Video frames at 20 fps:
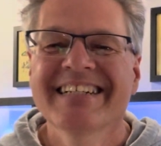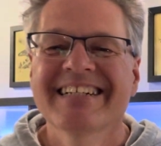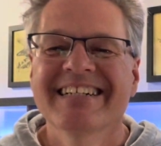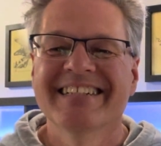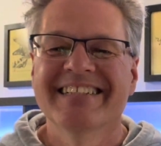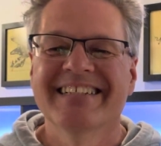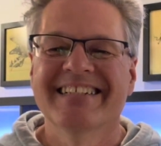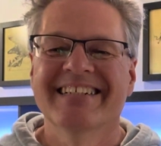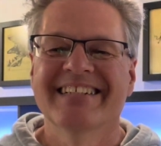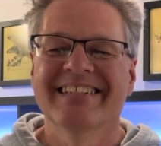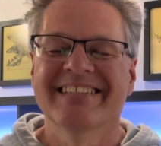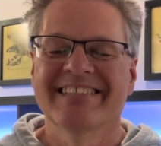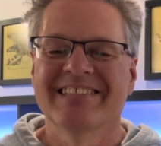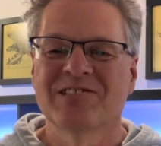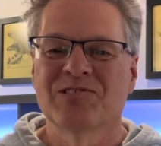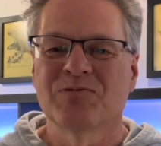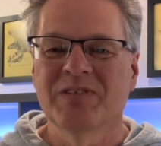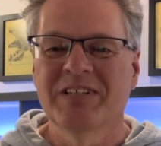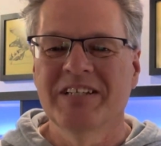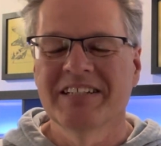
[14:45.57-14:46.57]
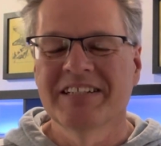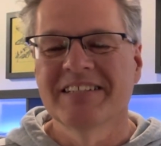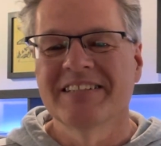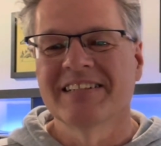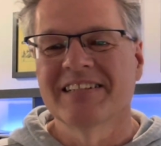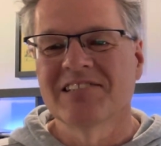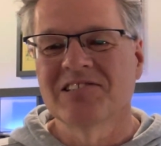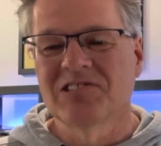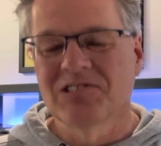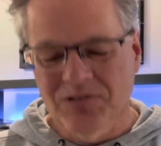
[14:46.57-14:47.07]
this week.
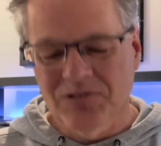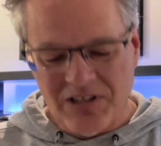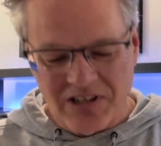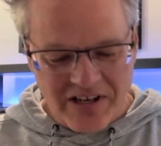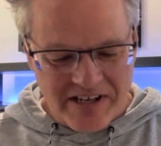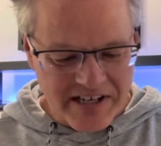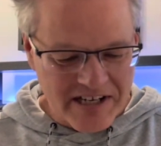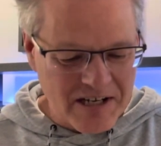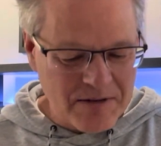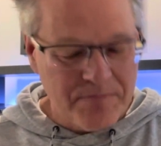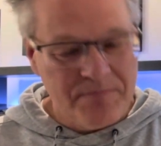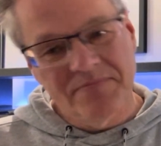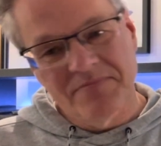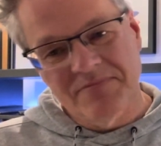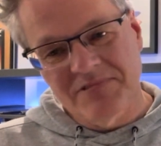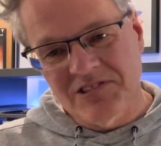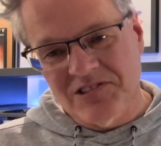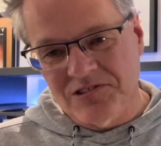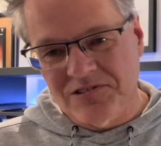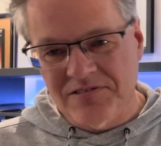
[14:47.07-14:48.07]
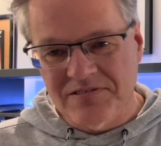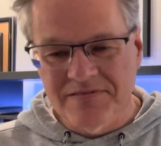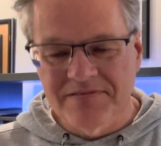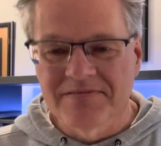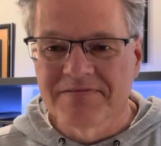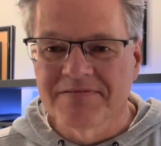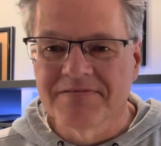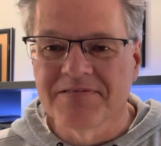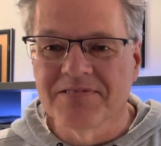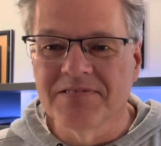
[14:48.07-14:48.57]
Listened to a lot of hip, which is
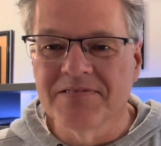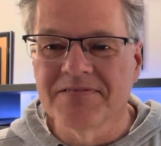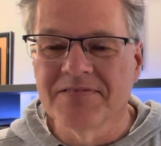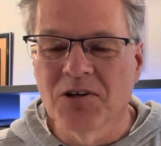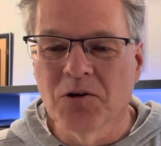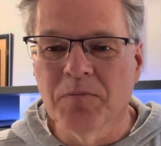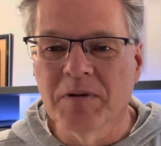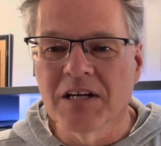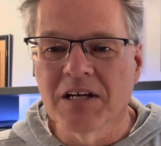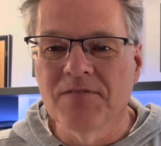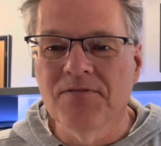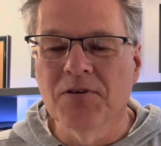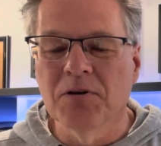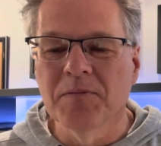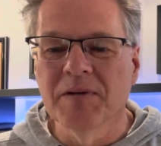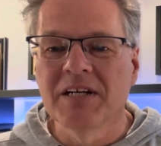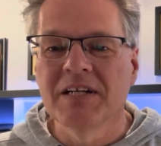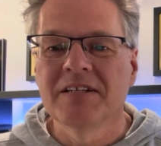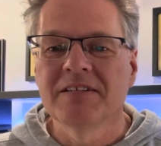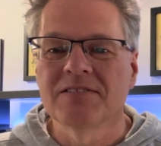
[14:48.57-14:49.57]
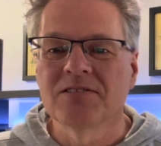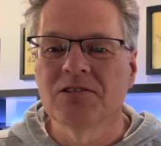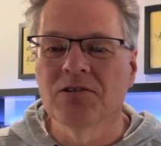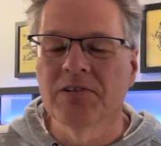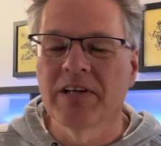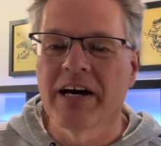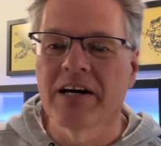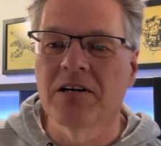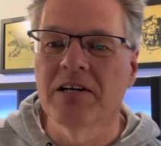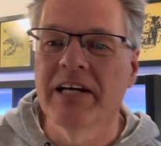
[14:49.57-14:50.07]
no biggie for me. Do
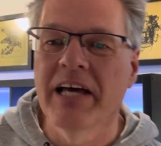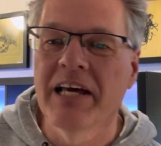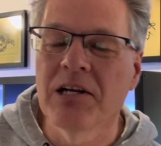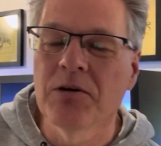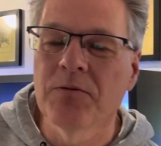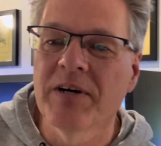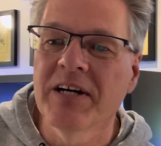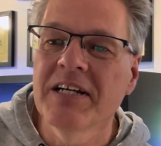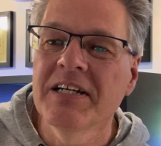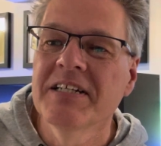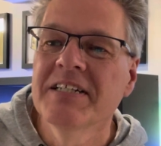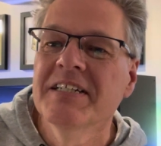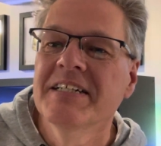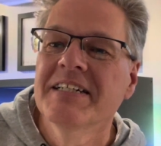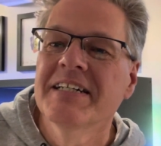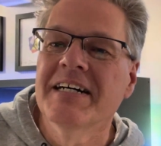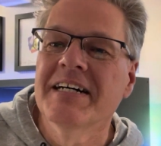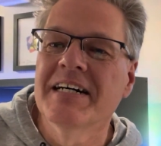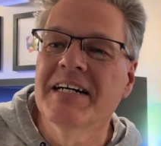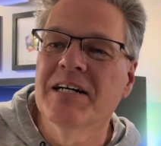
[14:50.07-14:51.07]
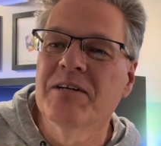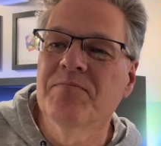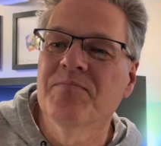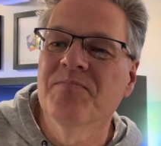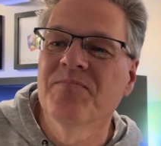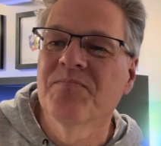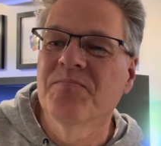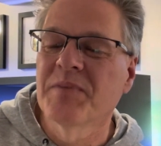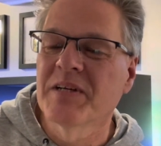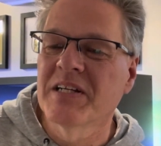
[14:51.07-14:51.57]
that anyway.
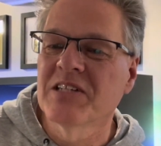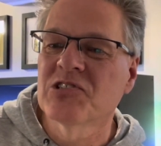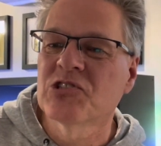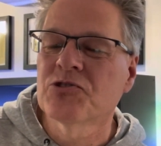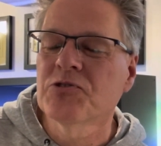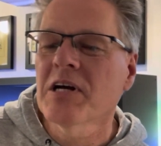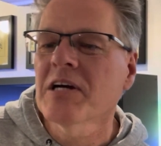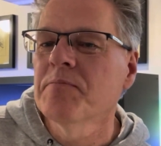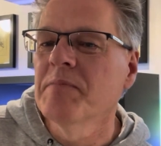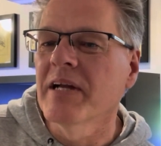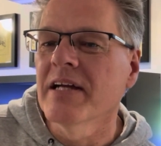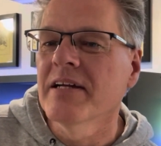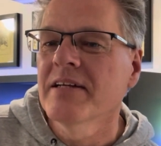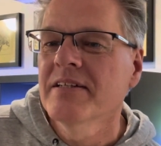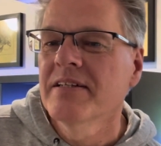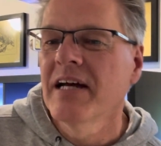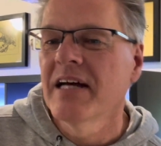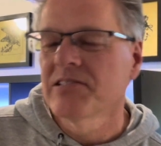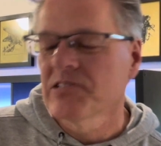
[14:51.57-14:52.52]
But it struck me as